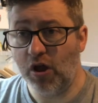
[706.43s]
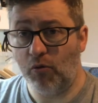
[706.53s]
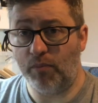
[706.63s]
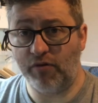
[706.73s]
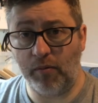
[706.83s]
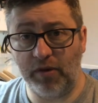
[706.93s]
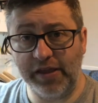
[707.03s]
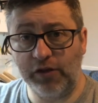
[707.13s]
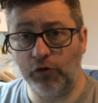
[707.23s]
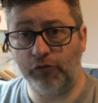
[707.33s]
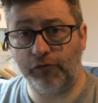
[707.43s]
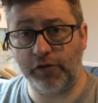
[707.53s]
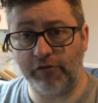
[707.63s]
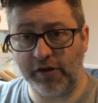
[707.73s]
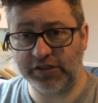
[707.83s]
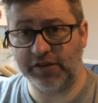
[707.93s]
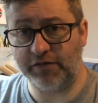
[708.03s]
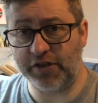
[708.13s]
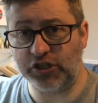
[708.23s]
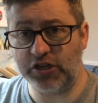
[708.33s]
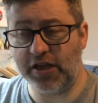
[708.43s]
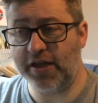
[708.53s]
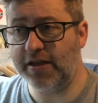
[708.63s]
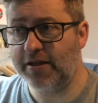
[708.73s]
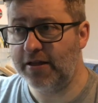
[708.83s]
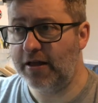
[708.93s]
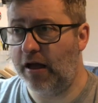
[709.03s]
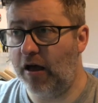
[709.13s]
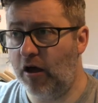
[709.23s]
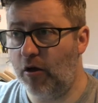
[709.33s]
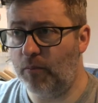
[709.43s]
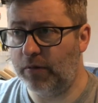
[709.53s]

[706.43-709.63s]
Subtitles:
We're probably good for the rest of this year, but